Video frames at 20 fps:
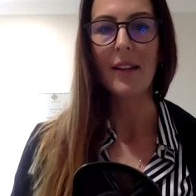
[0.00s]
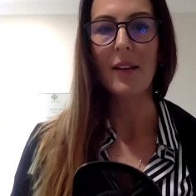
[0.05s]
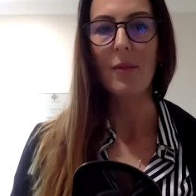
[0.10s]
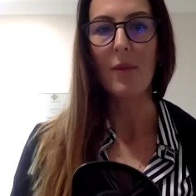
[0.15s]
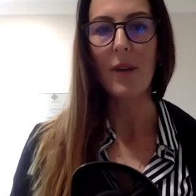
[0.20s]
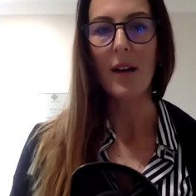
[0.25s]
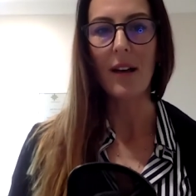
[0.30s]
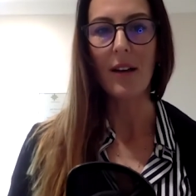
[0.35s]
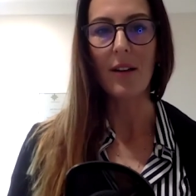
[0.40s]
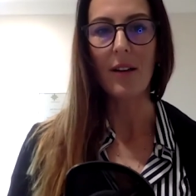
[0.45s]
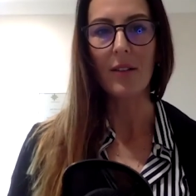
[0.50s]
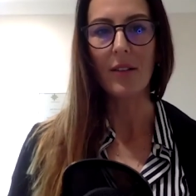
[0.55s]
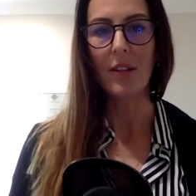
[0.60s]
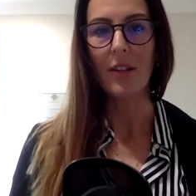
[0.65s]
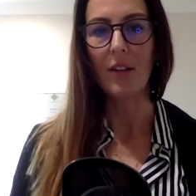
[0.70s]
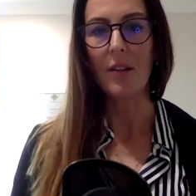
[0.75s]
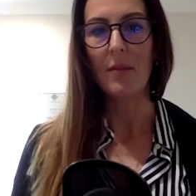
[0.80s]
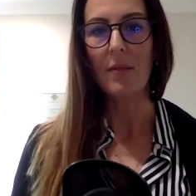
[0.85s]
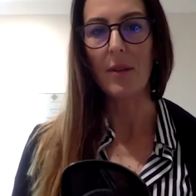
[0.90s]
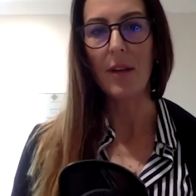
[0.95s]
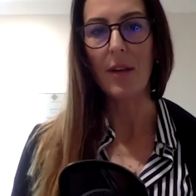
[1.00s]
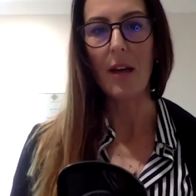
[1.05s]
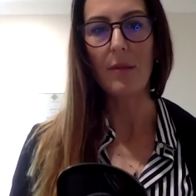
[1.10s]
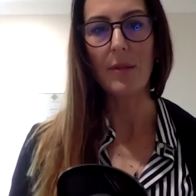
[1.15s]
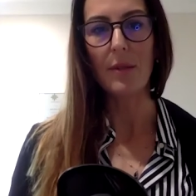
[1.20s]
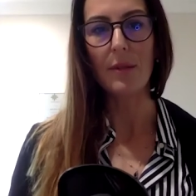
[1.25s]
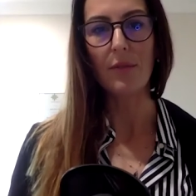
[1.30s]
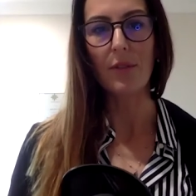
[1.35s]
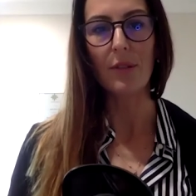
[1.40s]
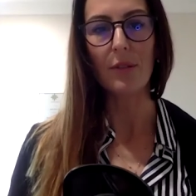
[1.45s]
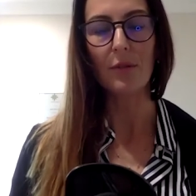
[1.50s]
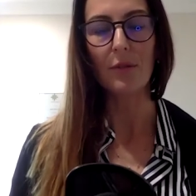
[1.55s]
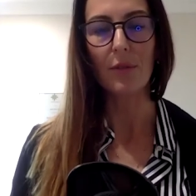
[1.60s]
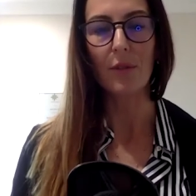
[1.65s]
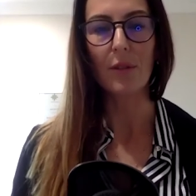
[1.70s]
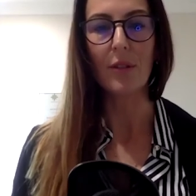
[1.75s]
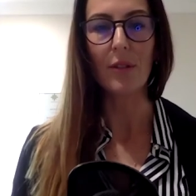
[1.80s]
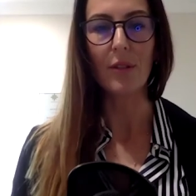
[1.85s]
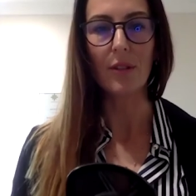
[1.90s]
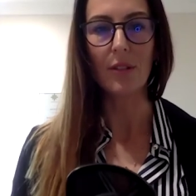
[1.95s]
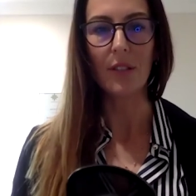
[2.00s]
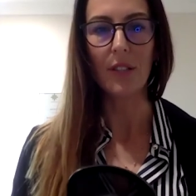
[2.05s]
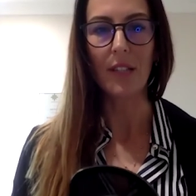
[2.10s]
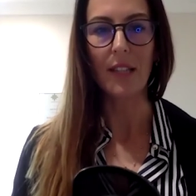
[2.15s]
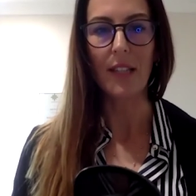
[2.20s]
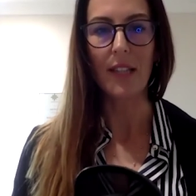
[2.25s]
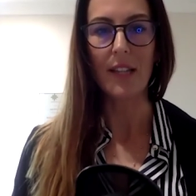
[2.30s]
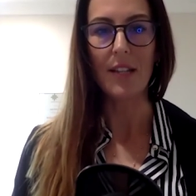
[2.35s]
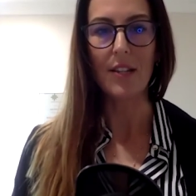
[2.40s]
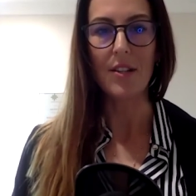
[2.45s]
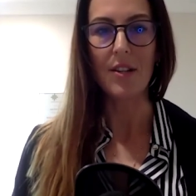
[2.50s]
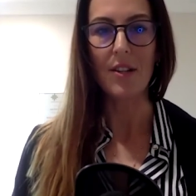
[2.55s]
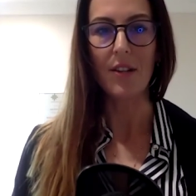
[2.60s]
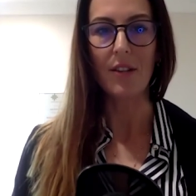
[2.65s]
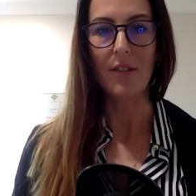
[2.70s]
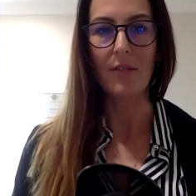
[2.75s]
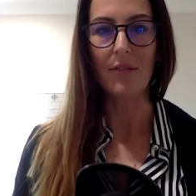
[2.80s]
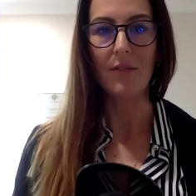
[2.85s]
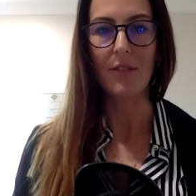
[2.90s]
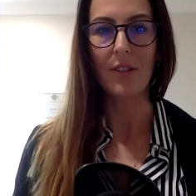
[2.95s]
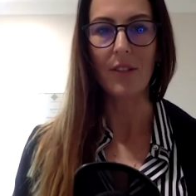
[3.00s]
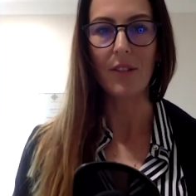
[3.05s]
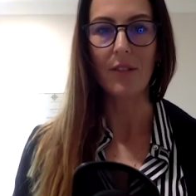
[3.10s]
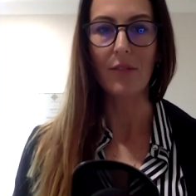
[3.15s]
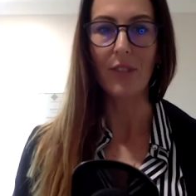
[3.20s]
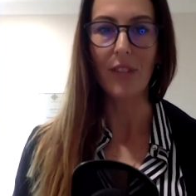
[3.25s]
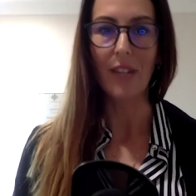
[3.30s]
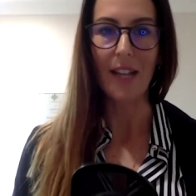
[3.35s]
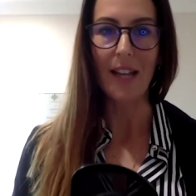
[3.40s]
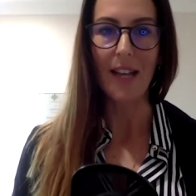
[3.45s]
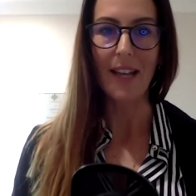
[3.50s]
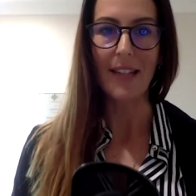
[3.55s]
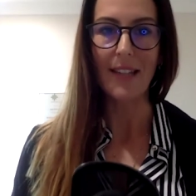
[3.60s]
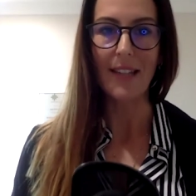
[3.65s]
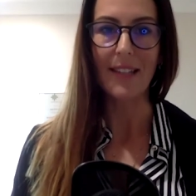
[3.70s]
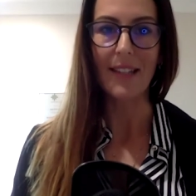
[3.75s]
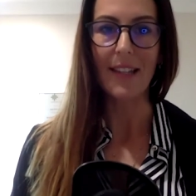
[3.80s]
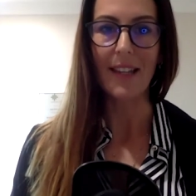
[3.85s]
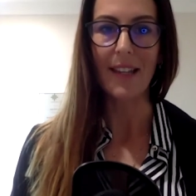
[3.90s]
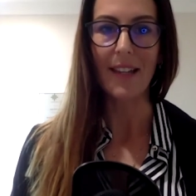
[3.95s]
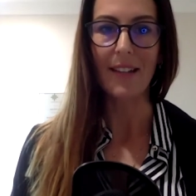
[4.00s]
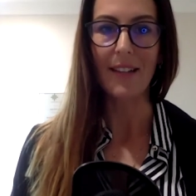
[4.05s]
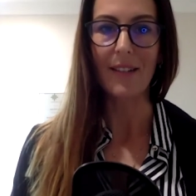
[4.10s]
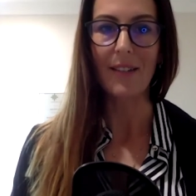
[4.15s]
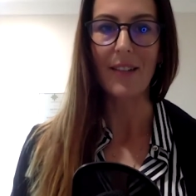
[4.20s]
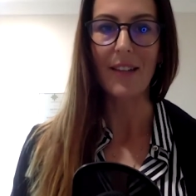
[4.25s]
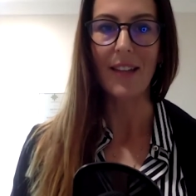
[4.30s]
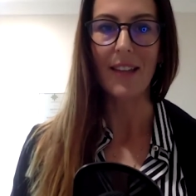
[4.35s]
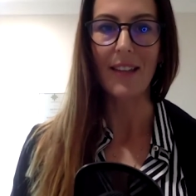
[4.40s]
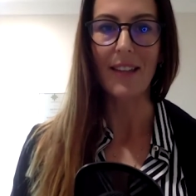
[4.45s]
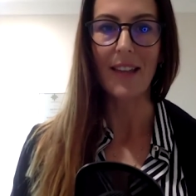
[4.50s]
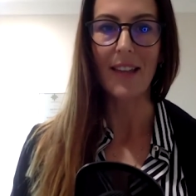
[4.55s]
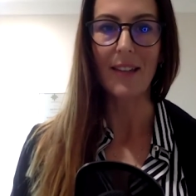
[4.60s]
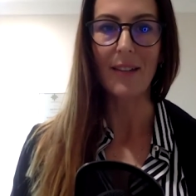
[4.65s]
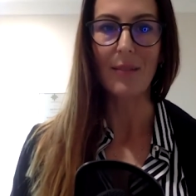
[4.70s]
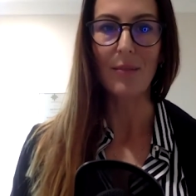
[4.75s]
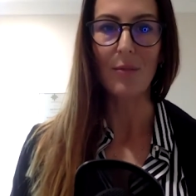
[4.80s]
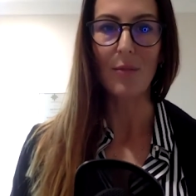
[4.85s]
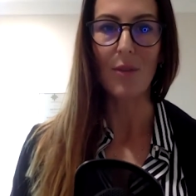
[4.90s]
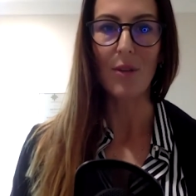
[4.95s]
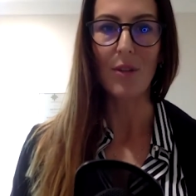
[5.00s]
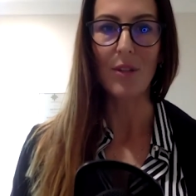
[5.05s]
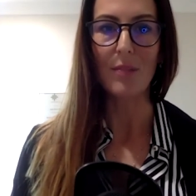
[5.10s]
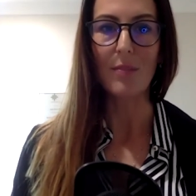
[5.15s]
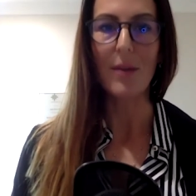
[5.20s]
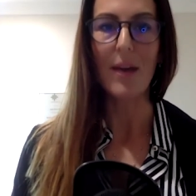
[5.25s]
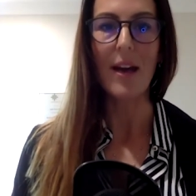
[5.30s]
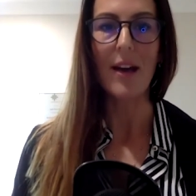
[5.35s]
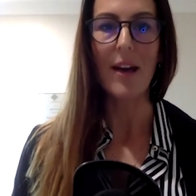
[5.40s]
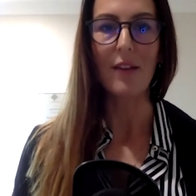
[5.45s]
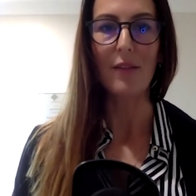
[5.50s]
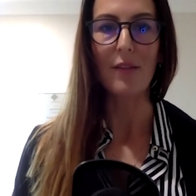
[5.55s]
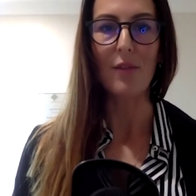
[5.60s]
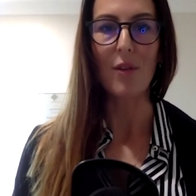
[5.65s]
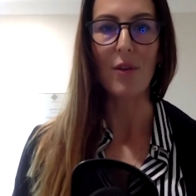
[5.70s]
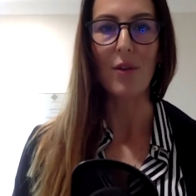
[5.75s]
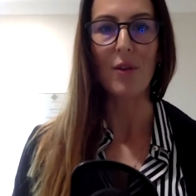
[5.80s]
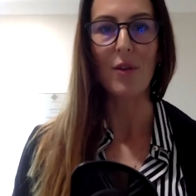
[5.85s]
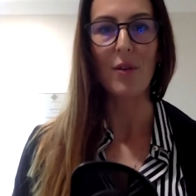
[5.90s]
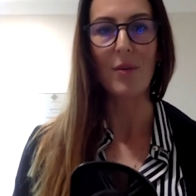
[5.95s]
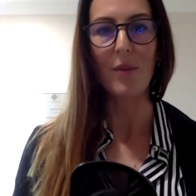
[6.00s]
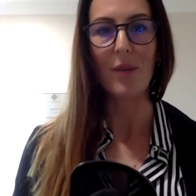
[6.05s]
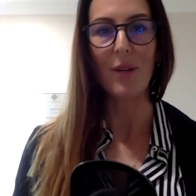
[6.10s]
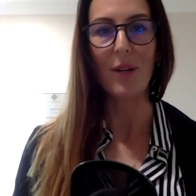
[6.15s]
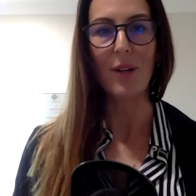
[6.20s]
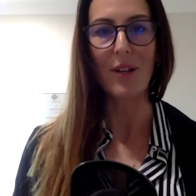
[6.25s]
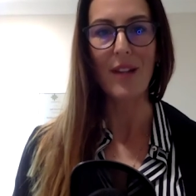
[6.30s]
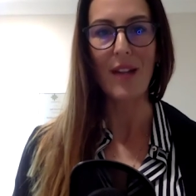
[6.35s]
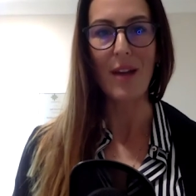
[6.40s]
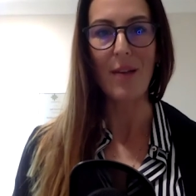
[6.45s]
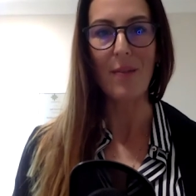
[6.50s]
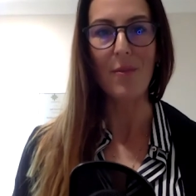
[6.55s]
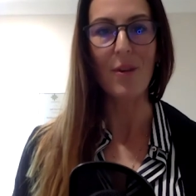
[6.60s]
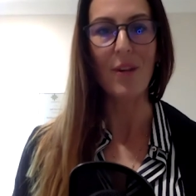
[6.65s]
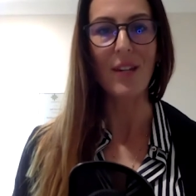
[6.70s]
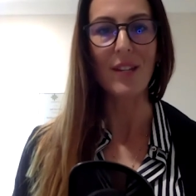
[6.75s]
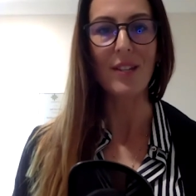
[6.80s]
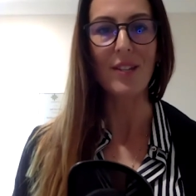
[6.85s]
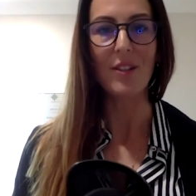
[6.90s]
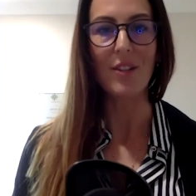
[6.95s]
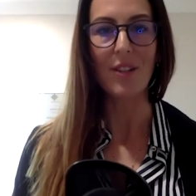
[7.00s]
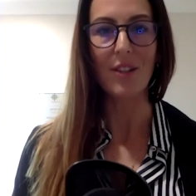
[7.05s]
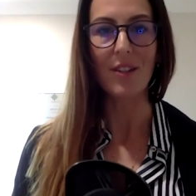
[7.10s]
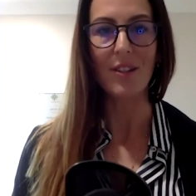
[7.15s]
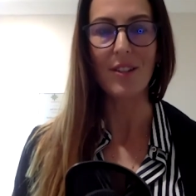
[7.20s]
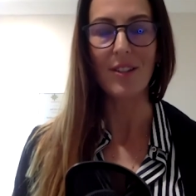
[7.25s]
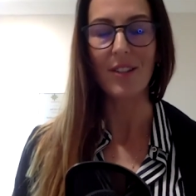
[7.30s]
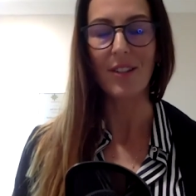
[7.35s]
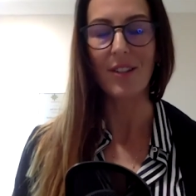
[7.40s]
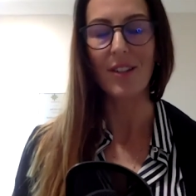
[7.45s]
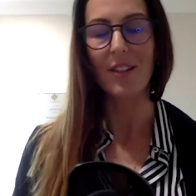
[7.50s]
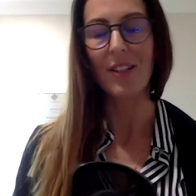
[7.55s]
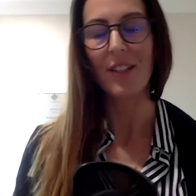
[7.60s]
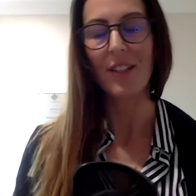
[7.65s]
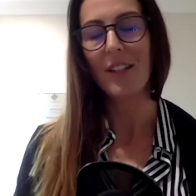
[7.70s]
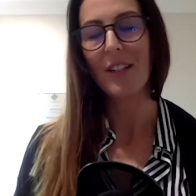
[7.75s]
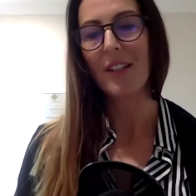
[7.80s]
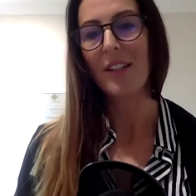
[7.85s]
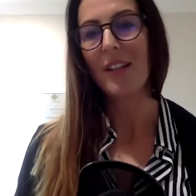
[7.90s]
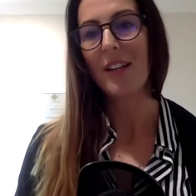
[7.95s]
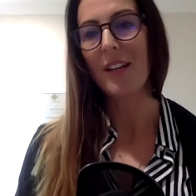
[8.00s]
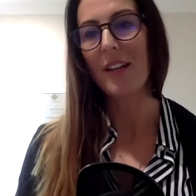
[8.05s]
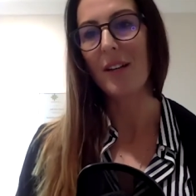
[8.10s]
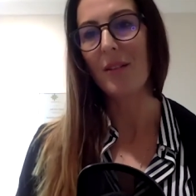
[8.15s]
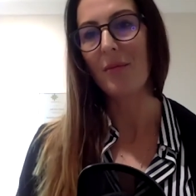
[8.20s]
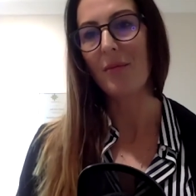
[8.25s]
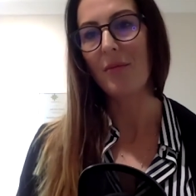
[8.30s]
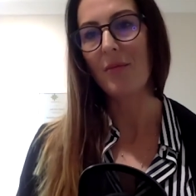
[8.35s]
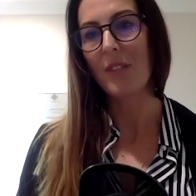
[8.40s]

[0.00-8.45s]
wow, you know, it becomes real raw. And then you, you know, realize that that, that was part of who you were and now what is you. So, um,